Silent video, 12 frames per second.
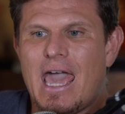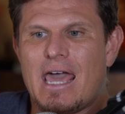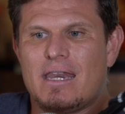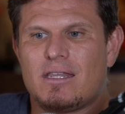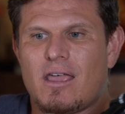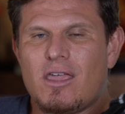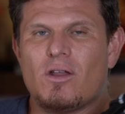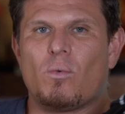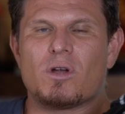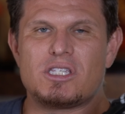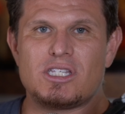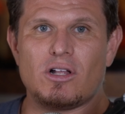And, you know,
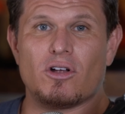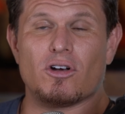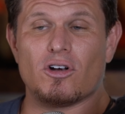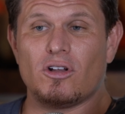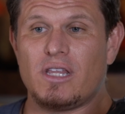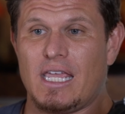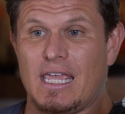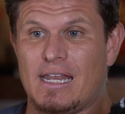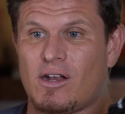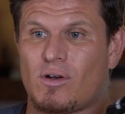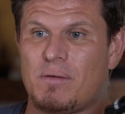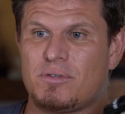we're still early
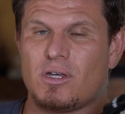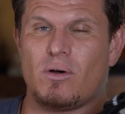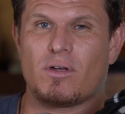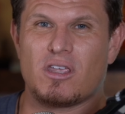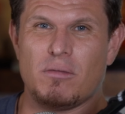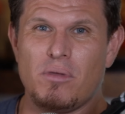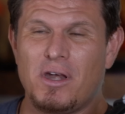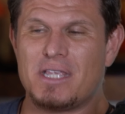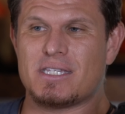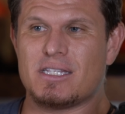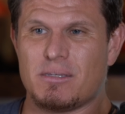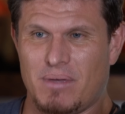in crypto. Community
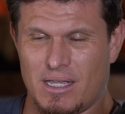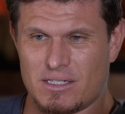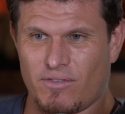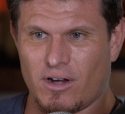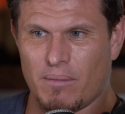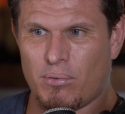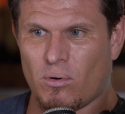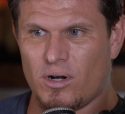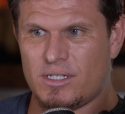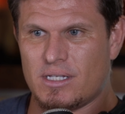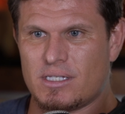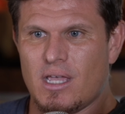sentiment is very
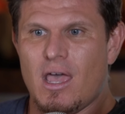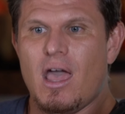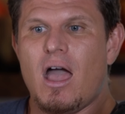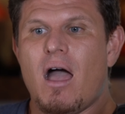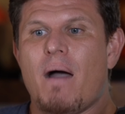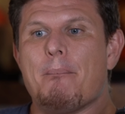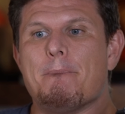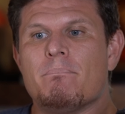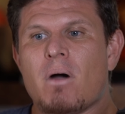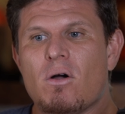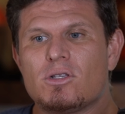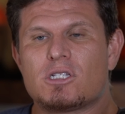important.
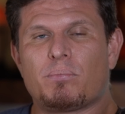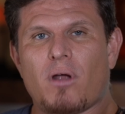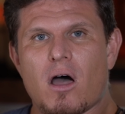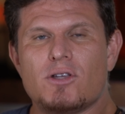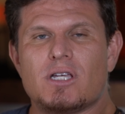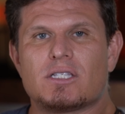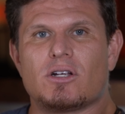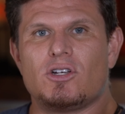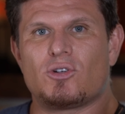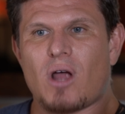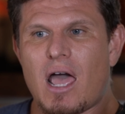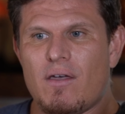Most projects are
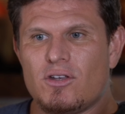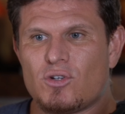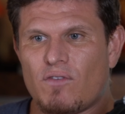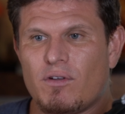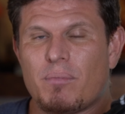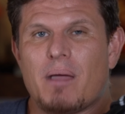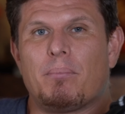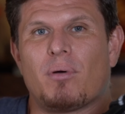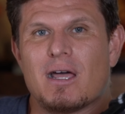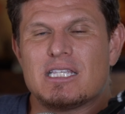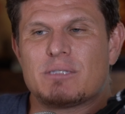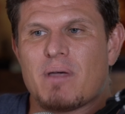driven by
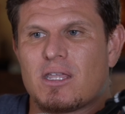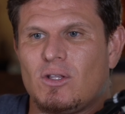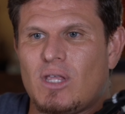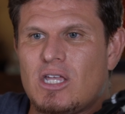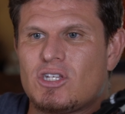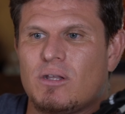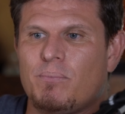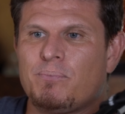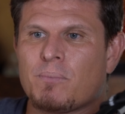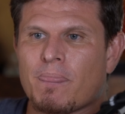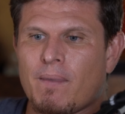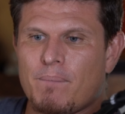price speculation.
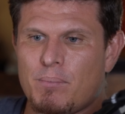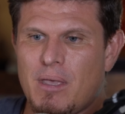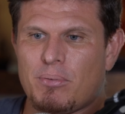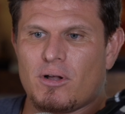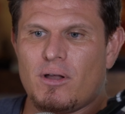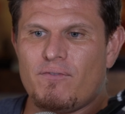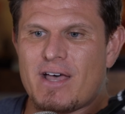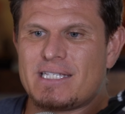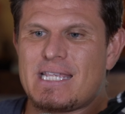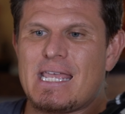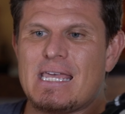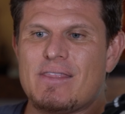People are
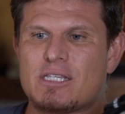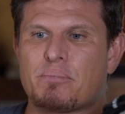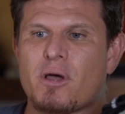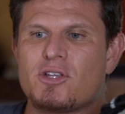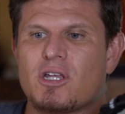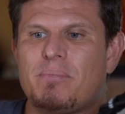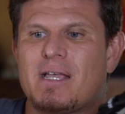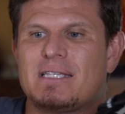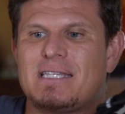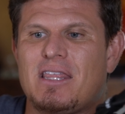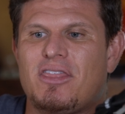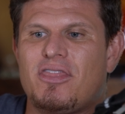investing in this project
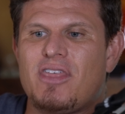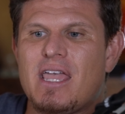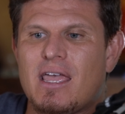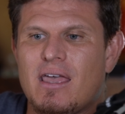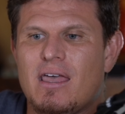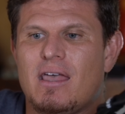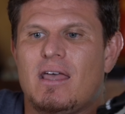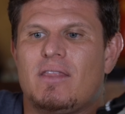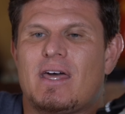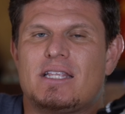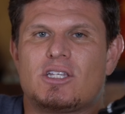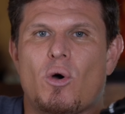because they think
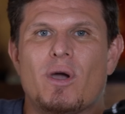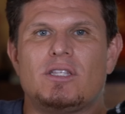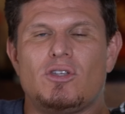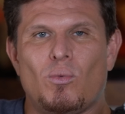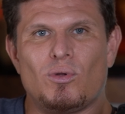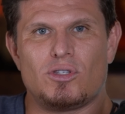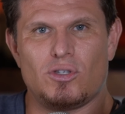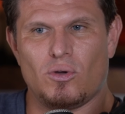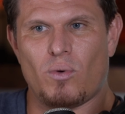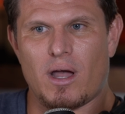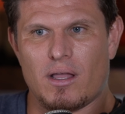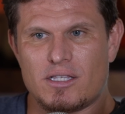that it's going to
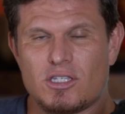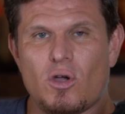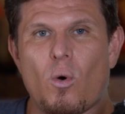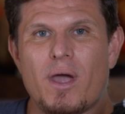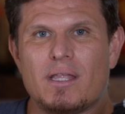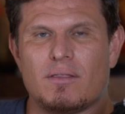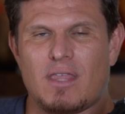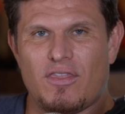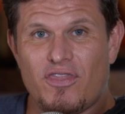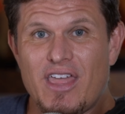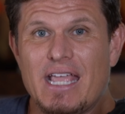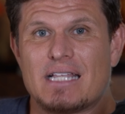do well. They
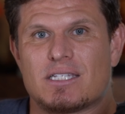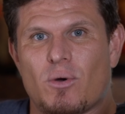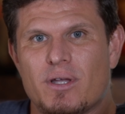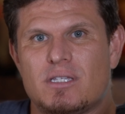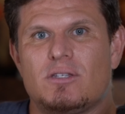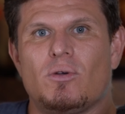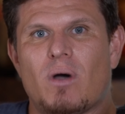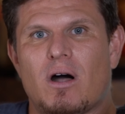think it's going to do